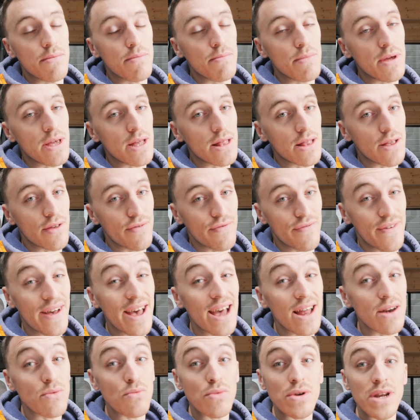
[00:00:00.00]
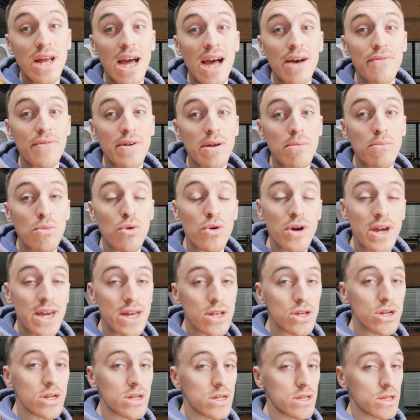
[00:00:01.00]
me in this van would having more
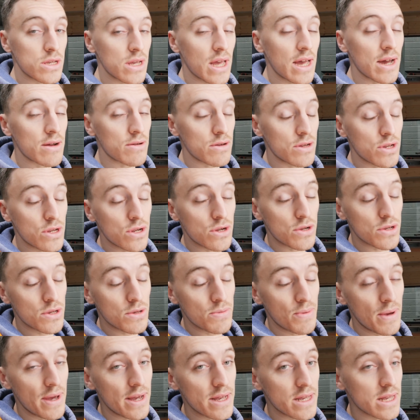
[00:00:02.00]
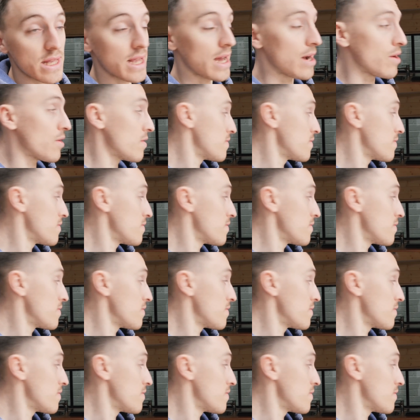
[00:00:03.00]
kitchen countertop space. Now,